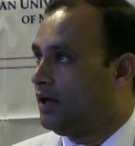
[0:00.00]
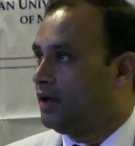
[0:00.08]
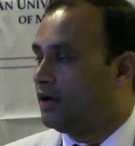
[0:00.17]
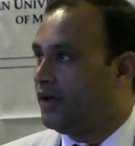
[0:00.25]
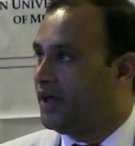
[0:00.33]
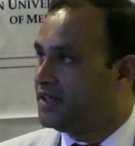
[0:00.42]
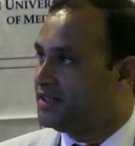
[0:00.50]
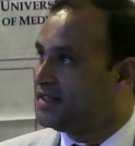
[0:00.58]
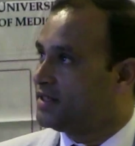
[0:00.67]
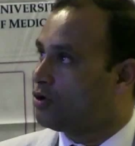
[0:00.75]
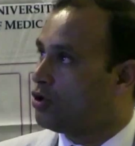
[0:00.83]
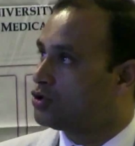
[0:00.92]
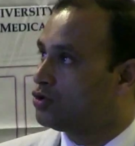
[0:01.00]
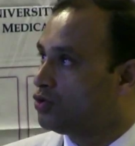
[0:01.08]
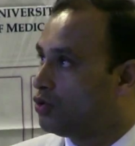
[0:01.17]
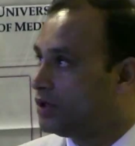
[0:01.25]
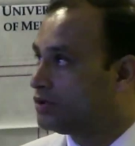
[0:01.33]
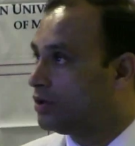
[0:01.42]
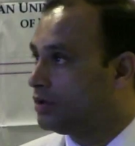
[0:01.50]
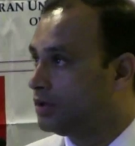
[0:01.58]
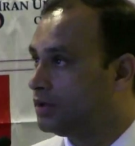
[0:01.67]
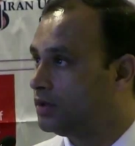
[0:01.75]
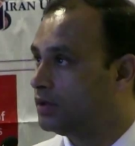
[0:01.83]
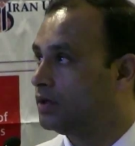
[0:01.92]
Now, AGE has also a role in the
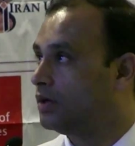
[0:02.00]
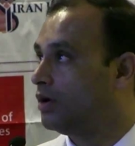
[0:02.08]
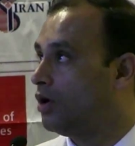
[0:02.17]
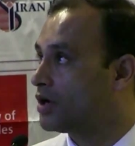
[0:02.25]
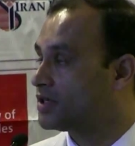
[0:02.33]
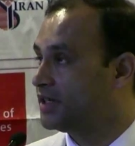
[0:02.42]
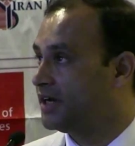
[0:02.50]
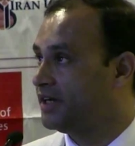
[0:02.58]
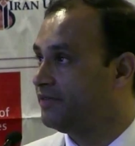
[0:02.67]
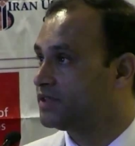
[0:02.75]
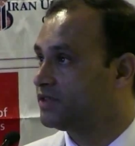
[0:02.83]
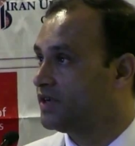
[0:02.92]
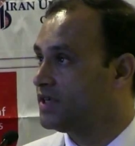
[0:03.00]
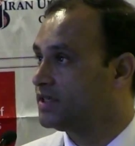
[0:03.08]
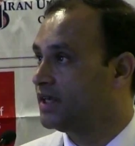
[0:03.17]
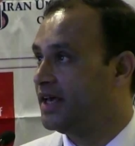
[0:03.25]
oxidative stress.